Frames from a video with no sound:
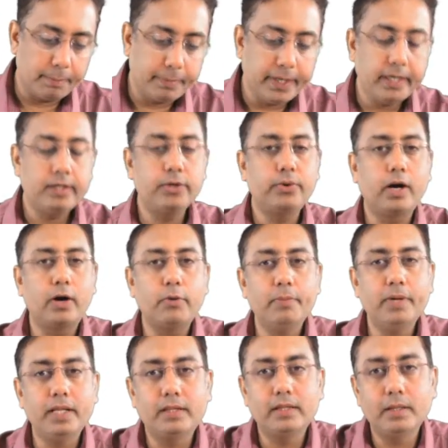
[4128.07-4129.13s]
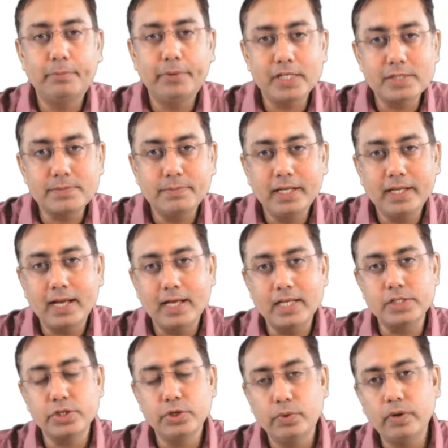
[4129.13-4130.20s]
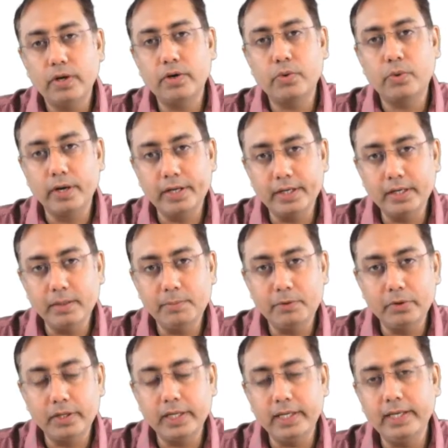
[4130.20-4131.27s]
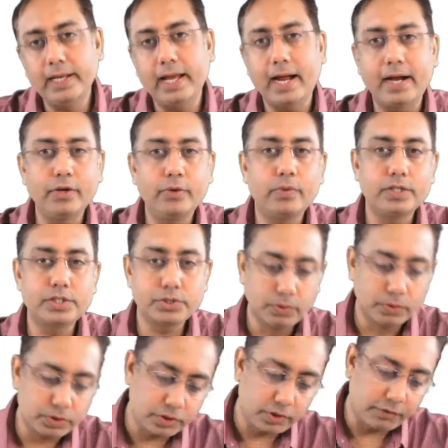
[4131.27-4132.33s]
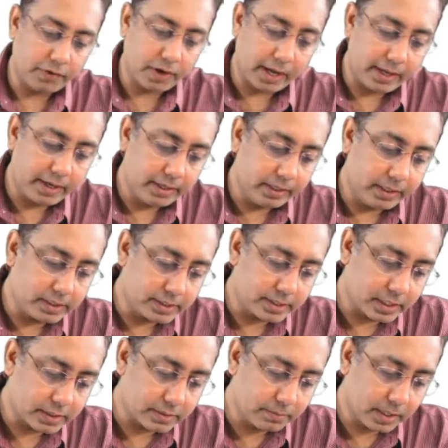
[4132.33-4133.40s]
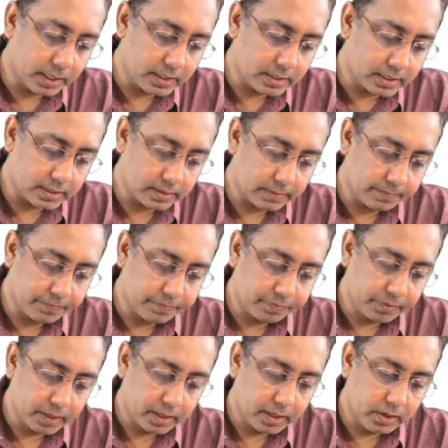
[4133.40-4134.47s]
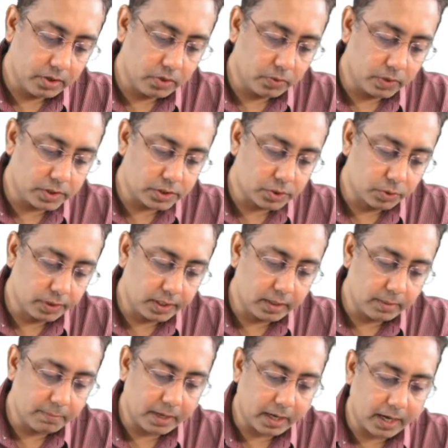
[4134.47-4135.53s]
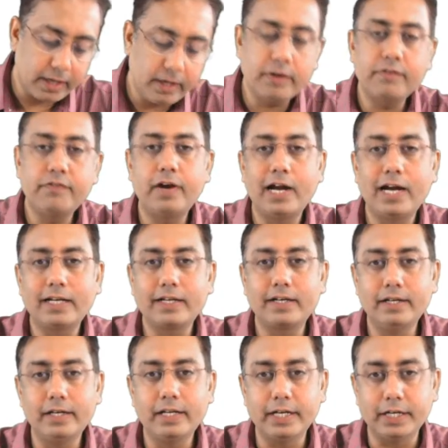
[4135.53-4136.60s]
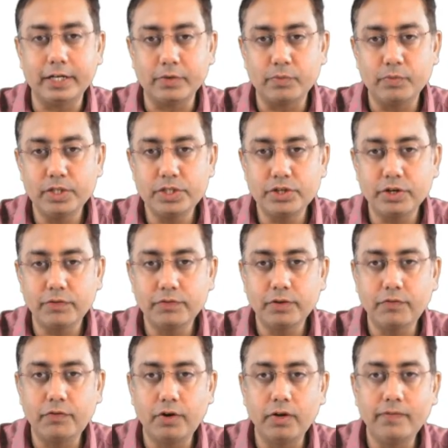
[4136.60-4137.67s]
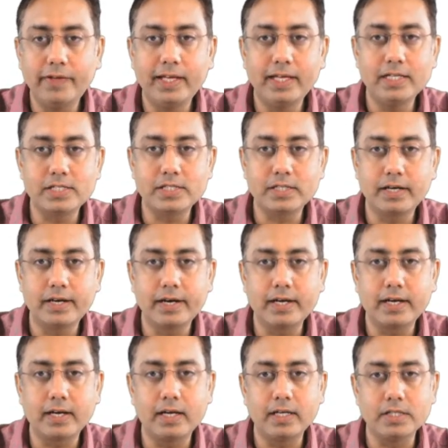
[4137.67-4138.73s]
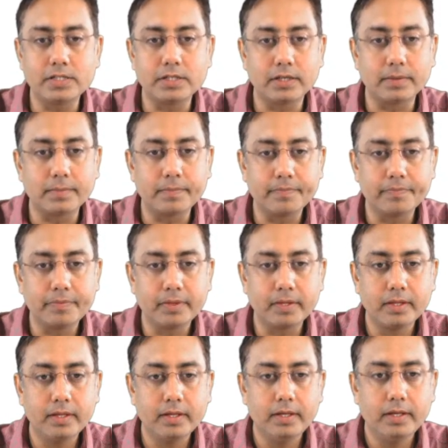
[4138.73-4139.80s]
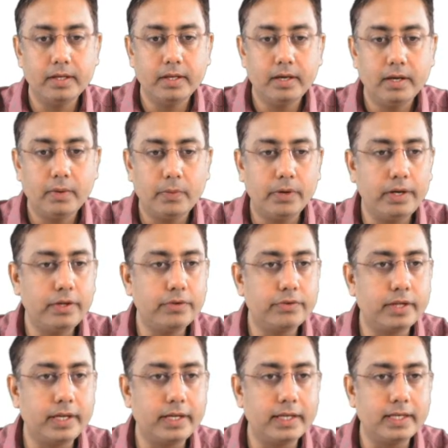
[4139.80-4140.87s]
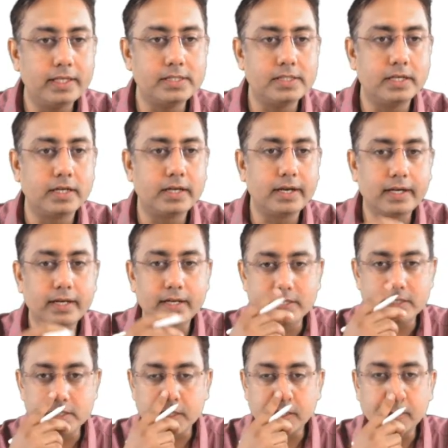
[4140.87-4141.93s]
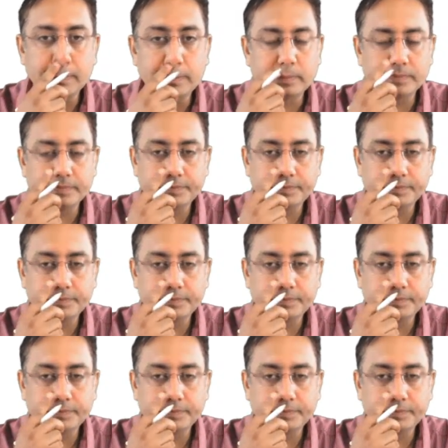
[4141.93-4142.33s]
Compared to cow milk, the breast milk has lower quantity protein, adequate source of iron till 6 months, lower sodium, higher fat content. Which of the following is correct answer? What do you think is the correct answer?